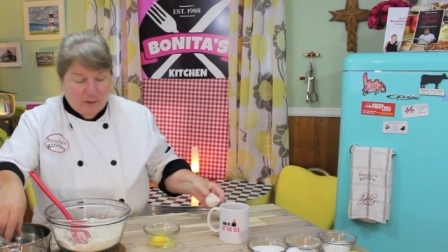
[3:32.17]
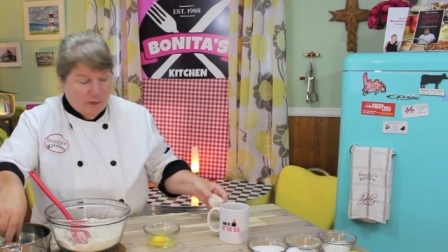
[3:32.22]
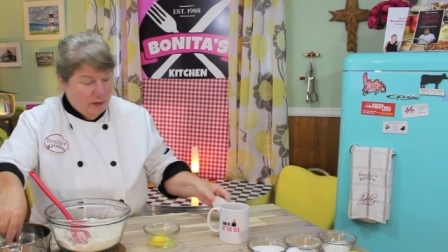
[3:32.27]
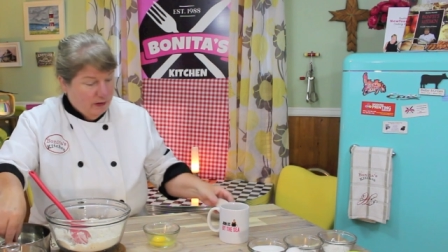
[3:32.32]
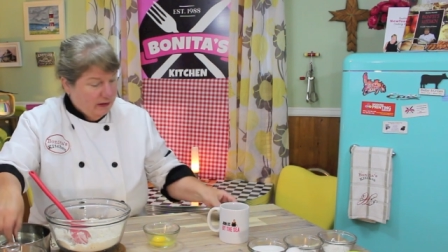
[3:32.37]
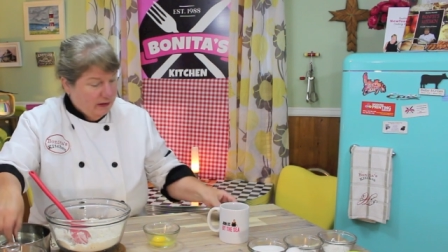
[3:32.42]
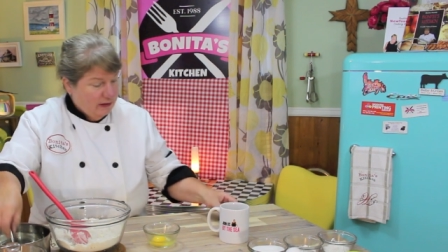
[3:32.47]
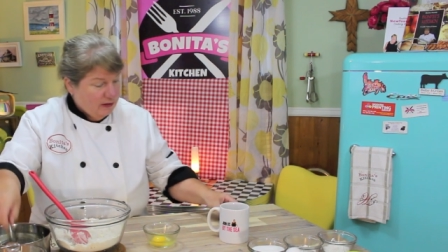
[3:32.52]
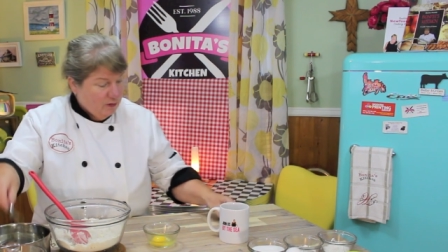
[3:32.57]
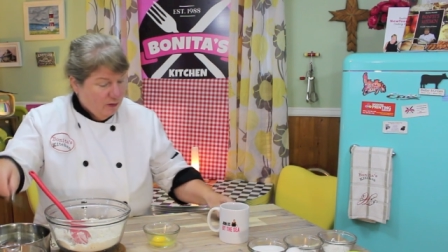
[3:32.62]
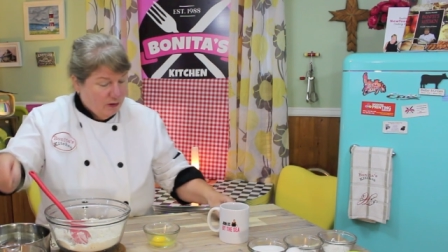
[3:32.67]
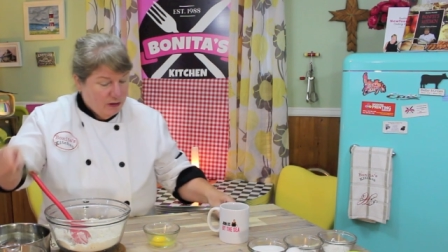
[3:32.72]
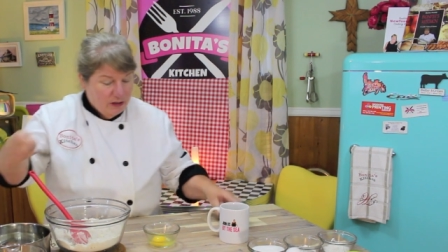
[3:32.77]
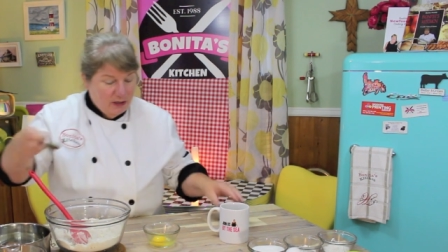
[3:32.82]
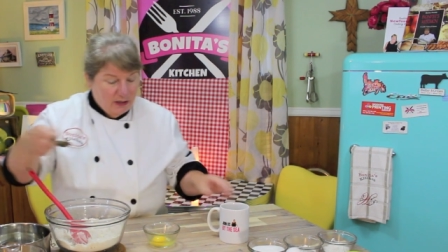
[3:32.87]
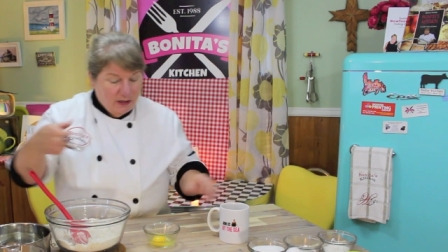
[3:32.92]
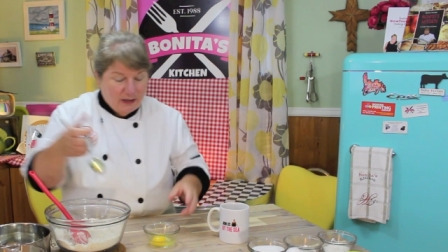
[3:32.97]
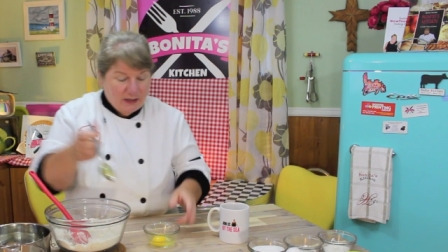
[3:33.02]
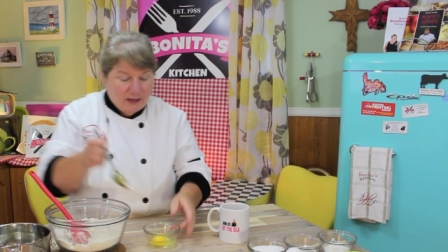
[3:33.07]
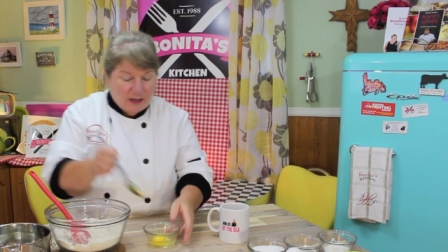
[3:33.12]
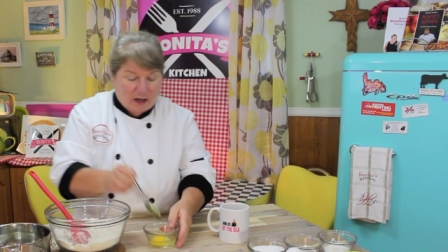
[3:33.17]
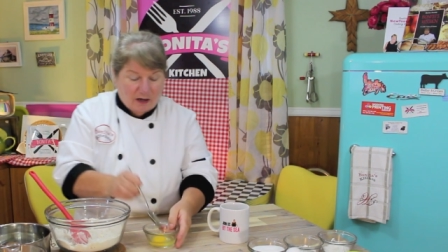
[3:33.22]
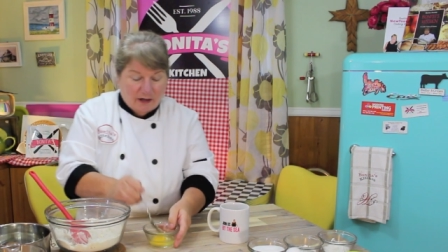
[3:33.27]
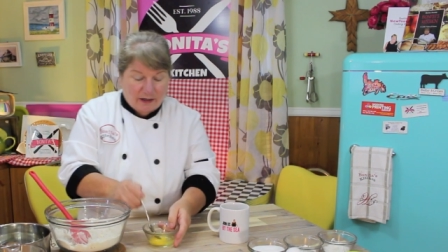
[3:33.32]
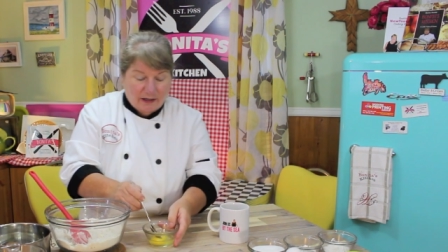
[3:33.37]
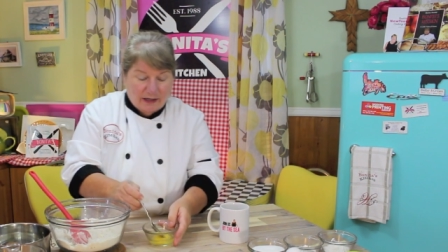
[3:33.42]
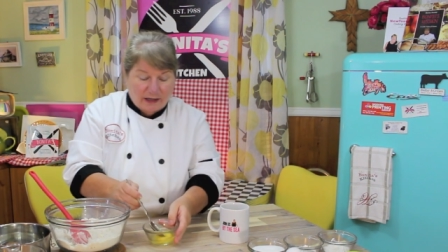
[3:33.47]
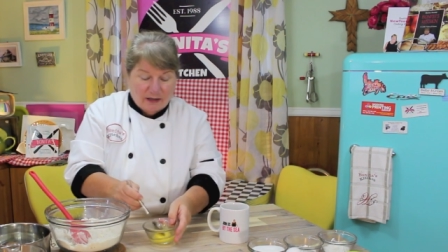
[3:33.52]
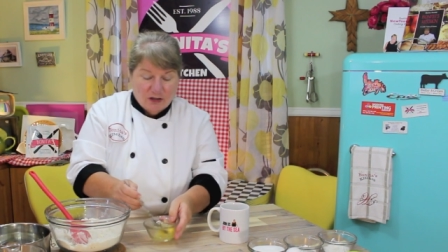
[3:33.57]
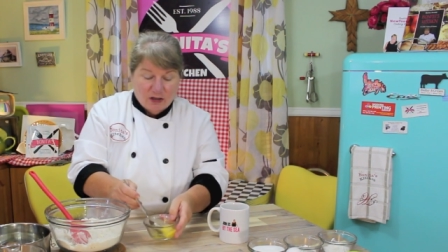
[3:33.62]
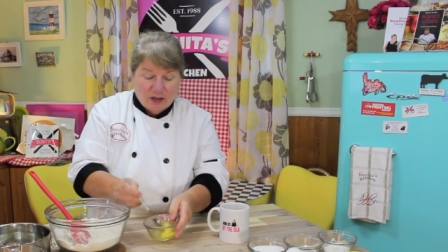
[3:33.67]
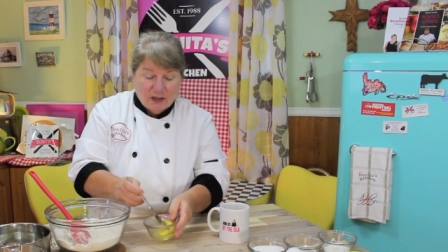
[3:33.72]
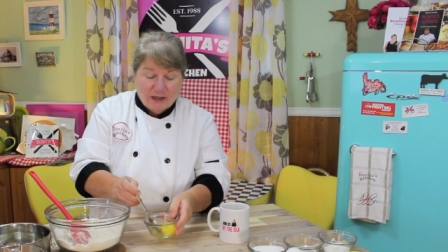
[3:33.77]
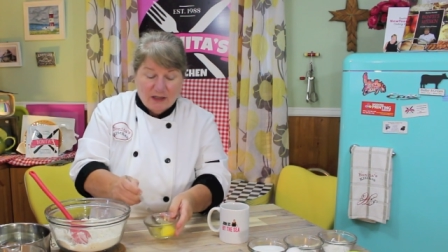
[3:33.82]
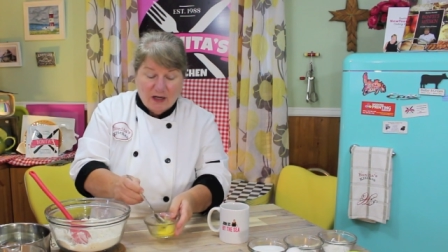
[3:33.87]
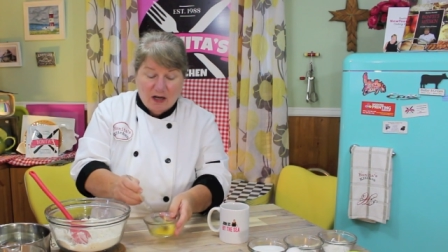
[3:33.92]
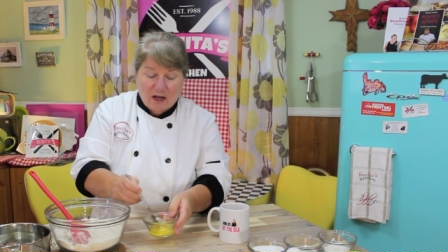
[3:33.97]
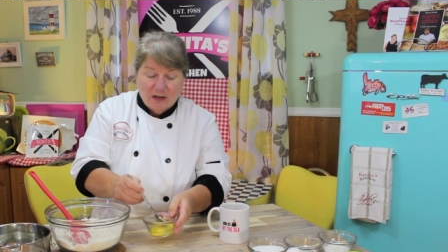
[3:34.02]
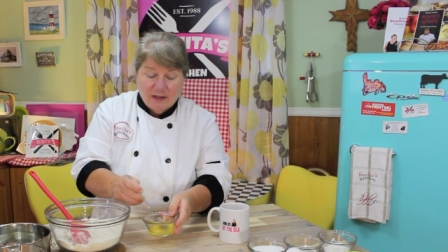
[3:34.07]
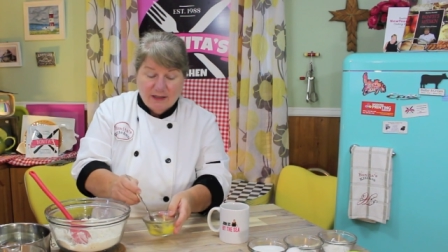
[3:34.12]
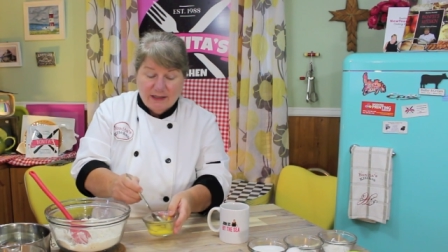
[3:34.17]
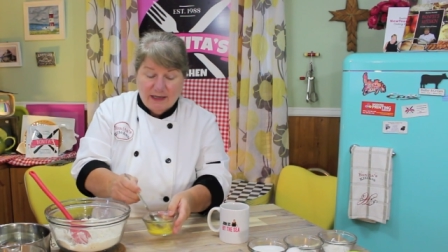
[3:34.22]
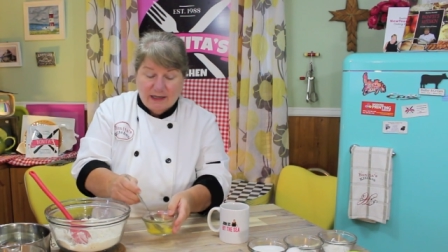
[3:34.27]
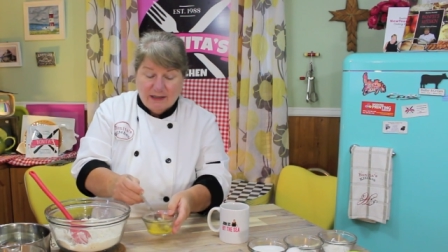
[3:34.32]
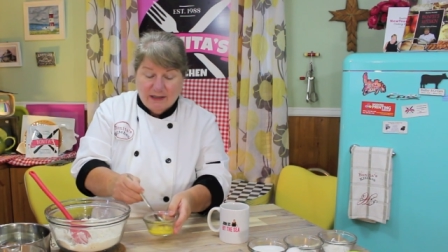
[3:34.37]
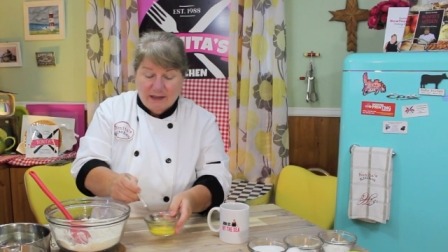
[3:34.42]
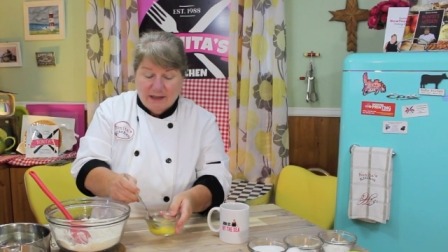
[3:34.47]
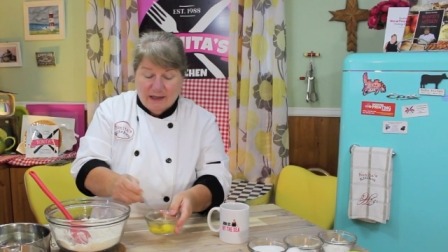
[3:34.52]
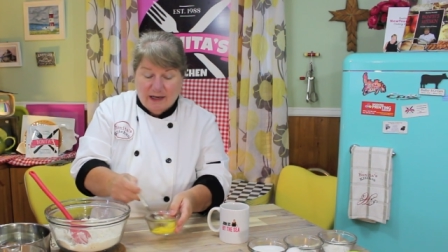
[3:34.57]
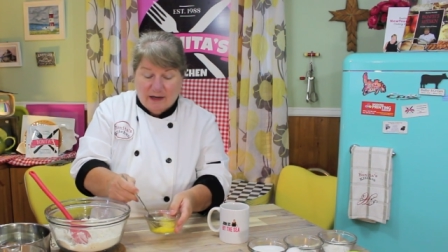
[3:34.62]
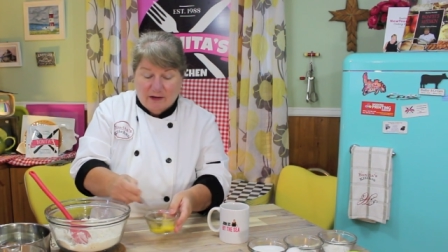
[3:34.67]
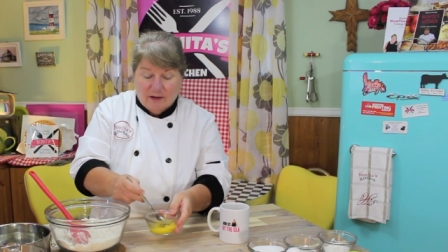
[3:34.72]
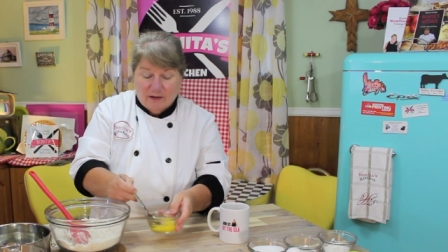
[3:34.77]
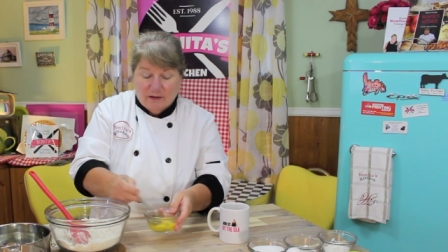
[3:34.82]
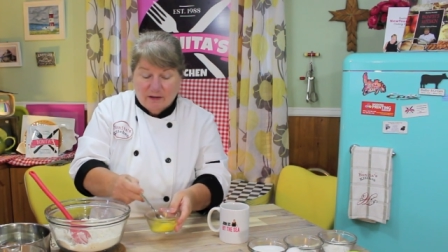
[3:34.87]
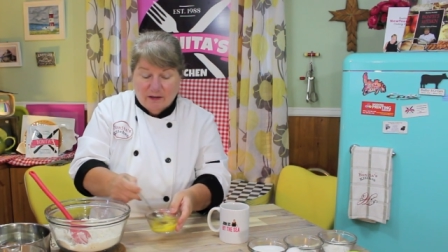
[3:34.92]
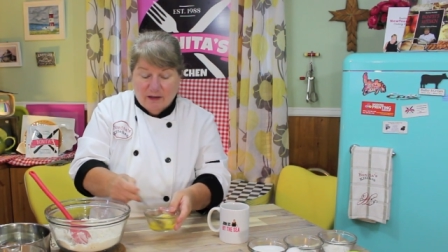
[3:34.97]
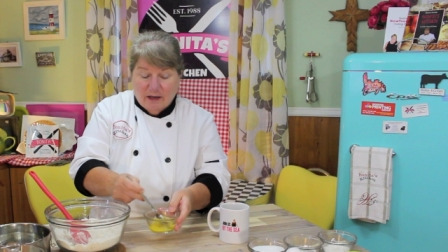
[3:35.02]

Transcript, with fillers: put this one to the side, and just toss that together.